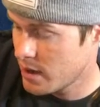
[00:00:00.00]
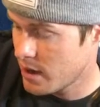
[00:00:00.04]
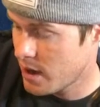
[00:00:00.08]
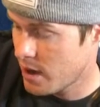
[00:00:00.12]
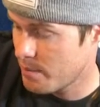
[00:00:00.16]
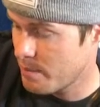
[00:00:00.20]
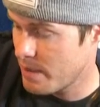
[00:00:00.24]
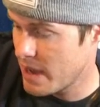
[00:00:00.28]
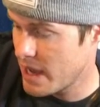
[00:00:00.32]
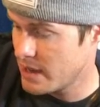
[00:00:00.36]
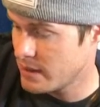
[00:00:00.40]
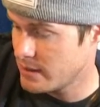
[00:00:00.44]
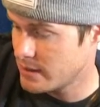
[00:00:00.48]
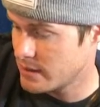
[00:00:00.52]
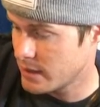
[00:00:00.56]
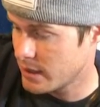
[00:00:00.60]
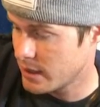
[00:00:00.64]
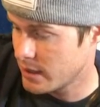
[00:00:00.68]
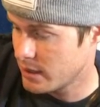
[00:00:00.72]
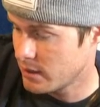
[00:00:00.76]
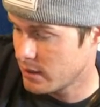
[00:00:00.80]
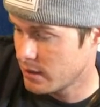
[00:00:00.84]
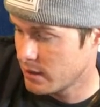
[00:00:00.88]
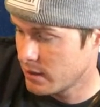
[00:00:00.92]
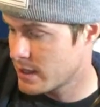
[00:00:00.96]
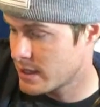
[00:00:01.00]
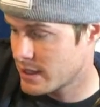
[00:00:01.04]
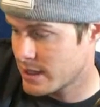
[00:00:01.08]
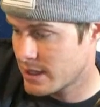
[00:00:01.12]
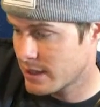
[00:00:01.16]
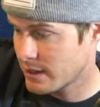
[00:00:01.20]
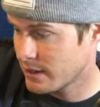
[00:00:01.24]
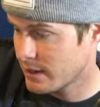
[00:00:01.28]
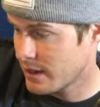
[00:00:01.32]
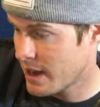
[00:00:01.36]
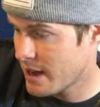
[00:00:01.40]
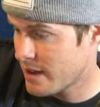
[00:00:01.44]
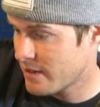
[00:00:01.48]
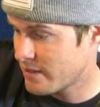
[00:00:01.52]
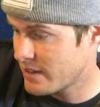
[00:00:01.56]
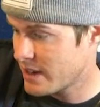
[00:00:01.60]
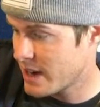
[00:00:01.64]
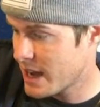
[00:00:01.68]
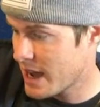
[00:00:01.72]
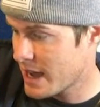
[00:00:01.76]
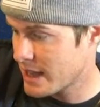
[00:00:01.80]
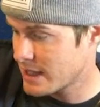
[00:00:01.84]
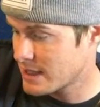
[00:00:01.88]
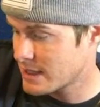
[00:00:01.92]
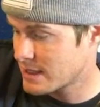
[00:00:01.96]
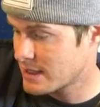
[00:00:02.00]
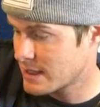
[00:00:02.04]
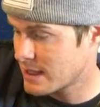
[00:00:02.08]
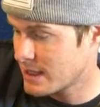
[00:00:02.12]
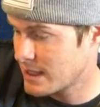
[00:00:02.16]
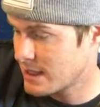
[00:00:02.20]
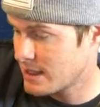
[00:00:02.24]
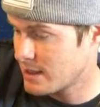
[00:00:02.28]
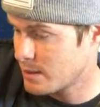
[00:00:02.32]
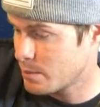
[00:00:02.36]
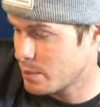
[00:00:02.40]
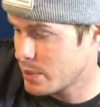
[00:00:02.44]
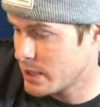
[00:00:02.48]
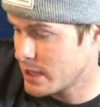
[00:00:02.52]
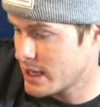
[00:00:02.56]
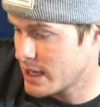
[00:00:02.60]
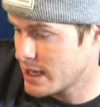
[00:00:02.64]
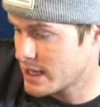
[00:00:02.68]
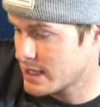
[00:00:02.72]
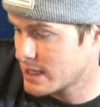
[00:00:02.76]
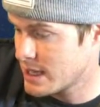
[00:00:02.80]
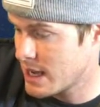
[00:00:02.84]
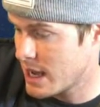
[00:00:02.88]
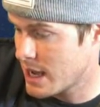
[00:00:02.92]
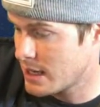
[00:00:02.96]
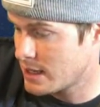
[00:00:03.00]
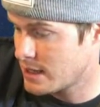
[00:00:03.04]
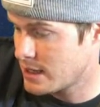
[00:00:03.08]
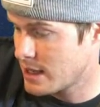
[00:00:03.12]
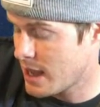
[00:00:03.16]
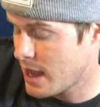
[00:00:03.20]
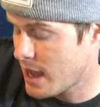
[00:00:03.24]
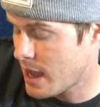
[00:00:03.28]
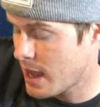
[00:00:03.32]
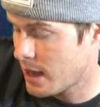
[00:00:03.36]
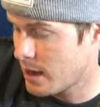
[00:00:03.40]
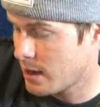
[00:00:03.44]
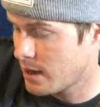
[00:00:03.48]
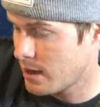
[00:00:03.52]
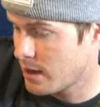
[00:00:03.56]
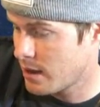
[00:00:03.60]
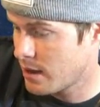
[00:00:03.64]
Amazing. Still have not seen the PSA 10.